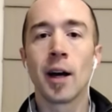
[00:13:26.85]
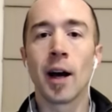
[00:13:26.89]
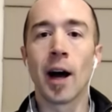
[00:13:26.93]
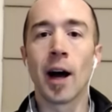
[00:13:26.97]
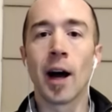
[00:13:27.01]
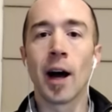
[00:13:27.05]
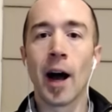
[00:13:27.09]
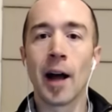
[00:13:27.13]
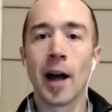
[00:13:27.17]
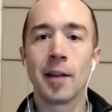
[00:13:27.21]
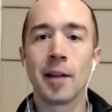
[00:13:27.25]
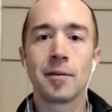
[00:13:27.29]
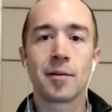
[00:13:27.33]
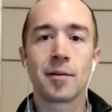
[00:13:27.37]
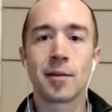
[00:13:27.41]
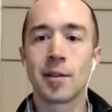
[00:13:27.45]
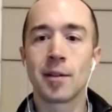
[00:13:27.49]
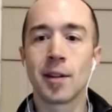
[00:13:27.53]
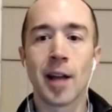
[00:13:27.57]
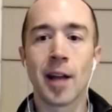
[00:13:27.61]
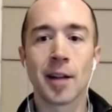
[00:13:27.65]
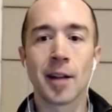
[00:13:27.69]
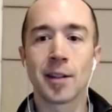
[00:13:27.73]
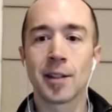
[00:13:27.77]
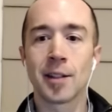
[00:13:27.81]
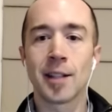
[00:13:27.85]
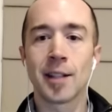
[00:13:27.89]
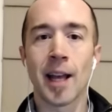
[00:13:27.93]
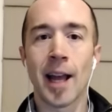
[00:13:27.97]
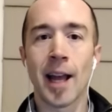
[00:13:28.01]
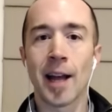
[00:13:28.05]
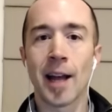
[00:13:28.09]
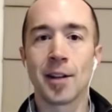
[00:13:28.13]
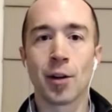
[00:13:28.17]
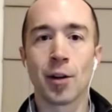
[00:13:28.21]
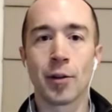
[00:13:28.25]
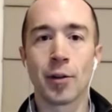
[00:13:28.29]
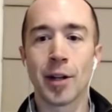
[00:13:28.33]
Uh, it's not to say
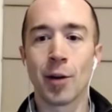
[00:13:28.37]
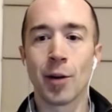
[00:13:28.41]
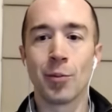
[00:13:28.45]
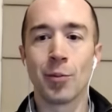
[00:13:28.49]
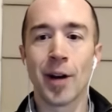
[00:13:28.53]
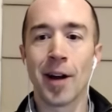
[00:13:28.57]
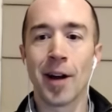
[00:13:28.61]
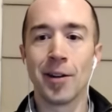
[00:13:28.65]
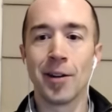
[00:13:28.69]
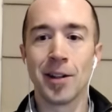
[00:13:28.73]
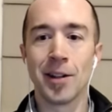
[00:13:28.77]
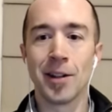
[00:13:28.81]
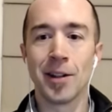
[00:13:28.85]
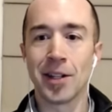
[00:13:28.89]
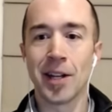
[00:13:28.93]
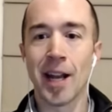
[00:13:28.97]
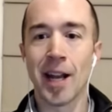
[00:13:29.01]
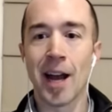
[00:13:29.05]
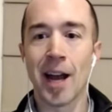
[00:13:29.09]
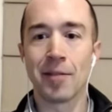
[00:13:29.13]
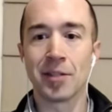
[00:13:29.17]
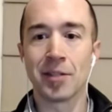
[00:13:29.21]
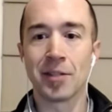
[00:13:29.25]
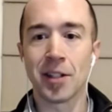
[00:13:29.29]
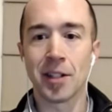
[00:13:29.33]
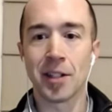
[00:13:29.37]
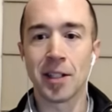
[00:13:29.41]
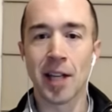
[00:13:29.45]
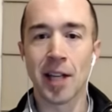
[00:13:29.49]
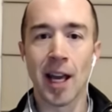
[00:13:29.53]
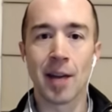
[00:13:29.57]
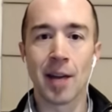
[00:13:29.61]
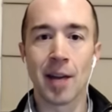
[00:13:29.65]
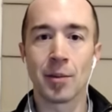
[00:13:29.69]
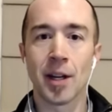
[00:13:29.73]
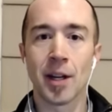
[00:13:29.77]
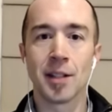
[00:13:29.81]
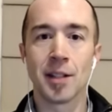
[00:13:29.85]
Antonio Brown isn't going to have a good
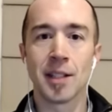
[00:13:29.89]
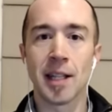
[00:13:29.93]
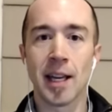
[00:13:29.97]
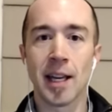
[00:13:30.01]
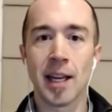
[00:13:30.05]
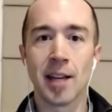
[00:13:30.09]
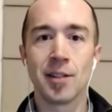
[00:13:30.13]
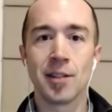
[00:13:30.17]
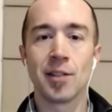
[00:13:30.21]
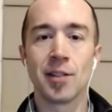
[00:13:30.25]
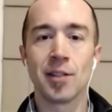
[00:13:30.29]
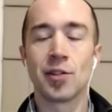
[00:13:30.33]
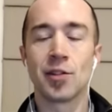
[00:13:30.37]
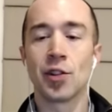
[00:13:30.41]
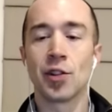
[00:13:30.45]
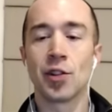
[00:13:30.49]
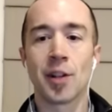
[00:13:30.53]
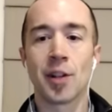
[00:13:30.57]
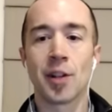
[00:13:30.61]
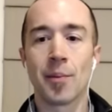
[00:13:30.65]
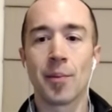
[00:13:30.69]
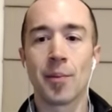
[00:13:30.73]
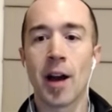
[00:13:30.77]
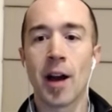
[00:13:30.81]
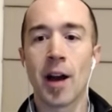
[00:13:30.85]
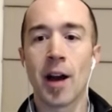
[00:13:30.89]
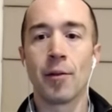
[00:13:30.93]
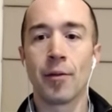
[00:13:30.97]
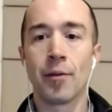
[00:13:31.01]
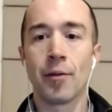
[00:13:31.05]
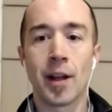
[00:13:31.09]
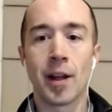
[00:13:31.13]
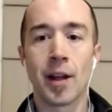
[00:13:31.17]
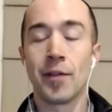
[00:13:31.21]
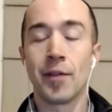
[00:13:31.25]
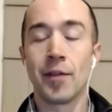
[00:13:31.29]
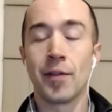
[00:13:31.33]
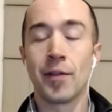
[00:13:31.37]
game because he is. It's just a matter of
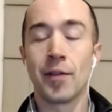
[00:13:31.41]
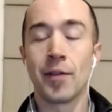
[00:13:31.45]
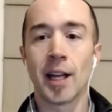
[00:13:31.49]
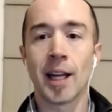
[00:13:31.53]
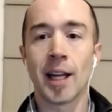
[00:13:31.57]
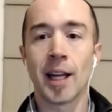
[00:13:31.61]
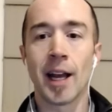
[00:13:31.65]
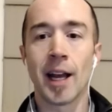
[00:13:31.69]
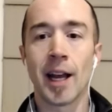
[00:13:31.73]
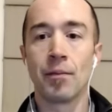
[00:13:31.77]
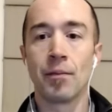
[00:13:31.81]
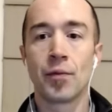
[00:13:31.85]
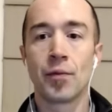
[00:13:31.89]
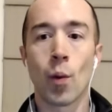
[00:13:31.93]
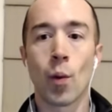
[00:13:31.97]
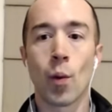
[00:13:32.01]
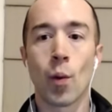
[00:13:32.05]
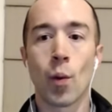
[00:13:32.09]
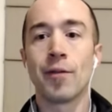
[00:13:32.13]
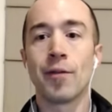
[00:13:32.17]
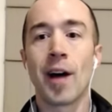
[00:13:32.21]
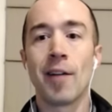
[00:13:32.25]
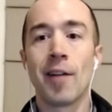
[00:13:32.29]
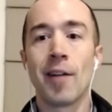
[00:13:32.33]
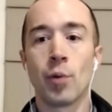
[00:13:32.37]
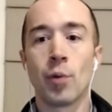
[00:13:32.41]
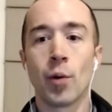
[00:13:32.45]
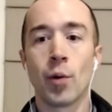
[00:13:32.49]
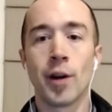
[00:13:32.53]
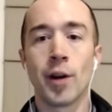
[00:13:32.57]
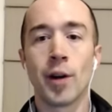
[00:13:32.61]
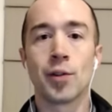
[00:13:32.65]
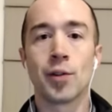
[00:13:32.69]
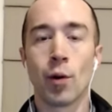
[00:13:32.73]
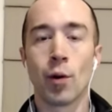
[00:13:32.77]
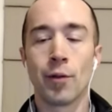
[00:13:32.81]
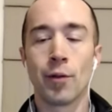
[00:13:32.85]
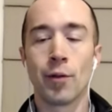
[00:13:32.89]
if he's going to get 25
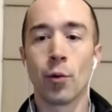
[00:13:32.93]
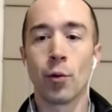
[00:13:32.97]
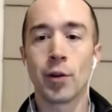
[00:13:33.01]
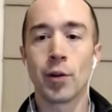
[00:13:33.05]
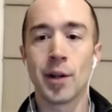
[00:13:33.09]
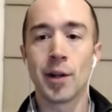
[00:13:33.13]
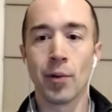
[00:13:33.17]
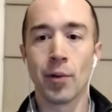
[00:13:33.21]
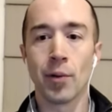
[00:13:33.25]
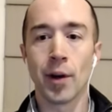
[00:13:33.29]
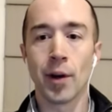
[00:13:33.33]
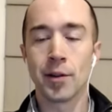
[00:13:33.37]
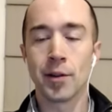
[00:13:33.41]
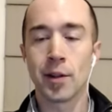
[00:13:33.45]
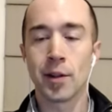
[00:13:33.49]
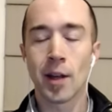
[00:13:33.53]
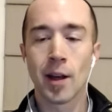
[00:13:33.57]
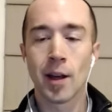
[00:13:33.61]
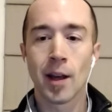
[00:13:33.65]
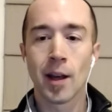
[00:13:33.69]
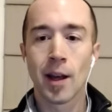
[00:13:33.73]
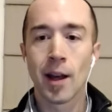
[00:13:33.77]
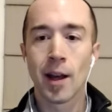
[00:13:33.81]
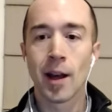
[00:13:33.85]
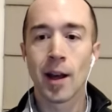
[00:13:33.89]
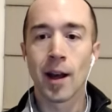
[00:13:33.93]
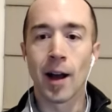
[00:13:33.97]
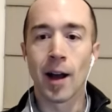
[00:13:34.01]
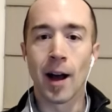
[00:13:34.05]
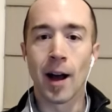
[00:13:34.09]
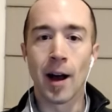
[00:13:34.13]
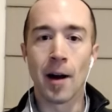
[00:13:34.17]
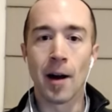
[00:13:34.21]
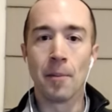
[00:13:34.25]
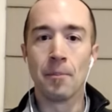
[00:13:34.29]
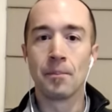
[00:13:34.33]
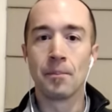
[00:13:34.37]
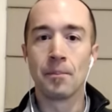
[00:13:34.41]
points or 40 points.
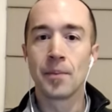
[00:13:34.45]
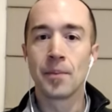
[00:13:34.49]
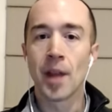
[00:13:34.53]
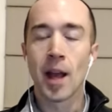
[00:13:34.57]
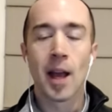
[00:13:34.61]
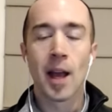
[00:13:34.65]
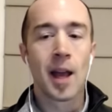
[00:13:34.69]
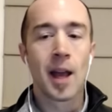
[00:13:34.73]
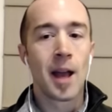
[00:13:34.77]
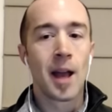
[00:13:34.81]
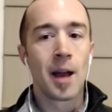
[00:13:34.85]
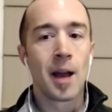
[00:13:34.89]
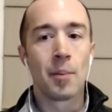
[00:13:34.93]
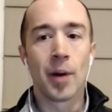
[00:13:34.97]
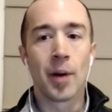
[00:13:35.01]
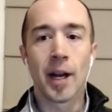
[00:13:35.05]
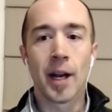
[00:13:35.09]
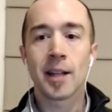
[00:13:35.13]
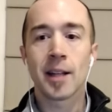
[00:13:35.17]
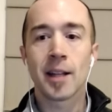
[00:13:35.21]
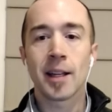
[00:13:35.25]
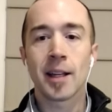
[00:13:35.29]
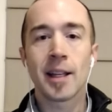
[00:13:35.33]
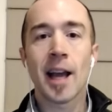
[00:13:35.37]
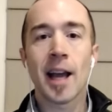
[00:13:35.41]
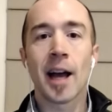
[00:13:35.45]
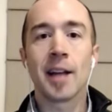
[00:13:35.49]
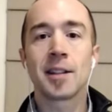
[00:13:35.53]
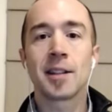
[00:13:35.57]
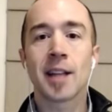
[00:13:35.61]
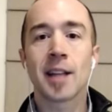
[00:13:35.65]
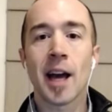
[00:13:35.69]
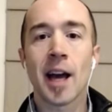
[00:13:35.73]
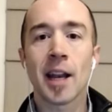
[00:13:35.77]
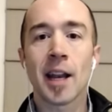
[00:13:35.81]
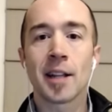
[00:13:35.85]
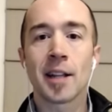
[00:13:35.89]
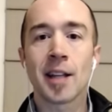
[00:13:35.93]
Um, but it, yeah, it's
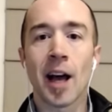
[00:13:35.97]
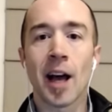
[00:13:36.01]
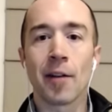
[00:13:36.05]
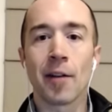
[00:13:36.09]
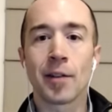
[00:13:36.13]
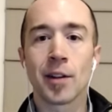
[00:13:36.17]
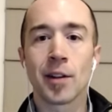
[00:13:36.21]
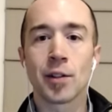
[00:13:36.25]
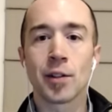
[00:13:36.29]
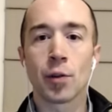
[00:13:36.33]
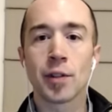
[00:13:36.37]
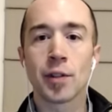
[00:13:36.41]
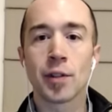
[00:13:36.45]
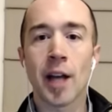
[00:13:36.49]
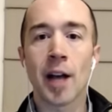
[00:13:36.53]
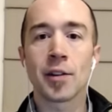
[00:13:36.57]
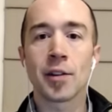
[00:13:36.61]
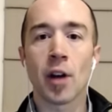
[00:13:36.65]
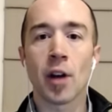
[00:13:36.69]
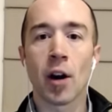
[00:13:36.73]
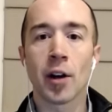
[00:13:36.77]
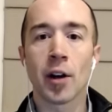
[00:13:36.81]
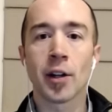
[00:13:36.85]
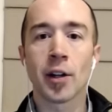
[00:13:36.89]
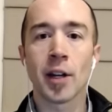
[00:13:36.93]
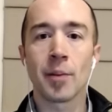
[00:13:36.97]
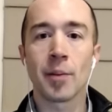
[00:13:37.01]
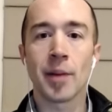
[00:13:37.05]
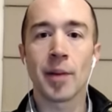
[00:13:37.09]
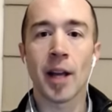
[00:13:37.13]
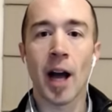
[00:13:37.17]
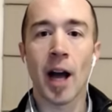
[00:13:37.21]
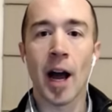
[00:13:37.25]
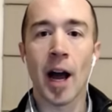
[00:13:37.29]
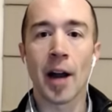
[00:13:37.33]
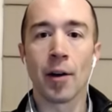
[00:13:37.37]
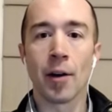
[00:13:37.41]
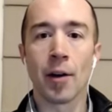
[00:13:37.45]
kind of tough because those guys are going to be
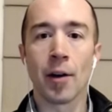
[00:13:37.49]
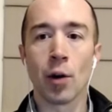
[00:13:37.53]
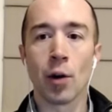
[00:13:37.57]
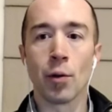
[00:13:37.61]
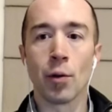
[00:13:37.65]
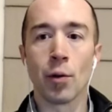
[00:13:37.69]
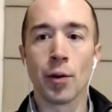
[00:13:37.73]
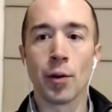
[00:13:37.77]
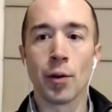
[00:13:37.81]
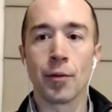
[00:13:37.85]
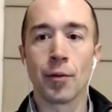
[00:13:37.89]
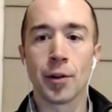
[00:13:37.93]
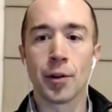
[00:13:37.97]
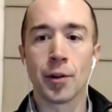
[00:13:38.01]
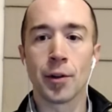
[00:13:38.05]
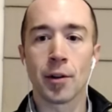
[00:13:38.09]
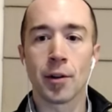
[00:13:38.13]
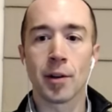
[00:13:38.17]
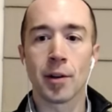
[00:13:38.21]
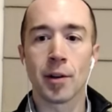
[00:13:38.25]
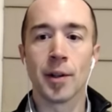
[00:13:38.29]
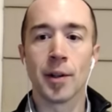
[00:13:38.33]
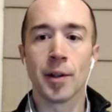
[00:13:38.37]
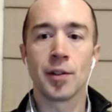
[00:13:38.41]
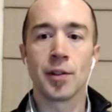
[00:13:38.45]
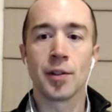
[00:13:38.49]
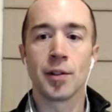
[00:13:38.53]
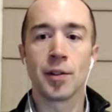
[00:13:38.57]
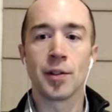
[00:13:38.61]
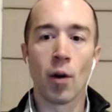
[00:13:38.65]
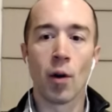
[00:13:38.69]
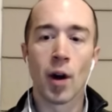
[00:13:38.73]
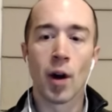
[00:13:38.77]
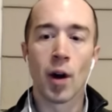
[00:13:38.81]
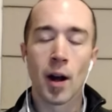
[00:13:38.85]
higher owned for tournaments. So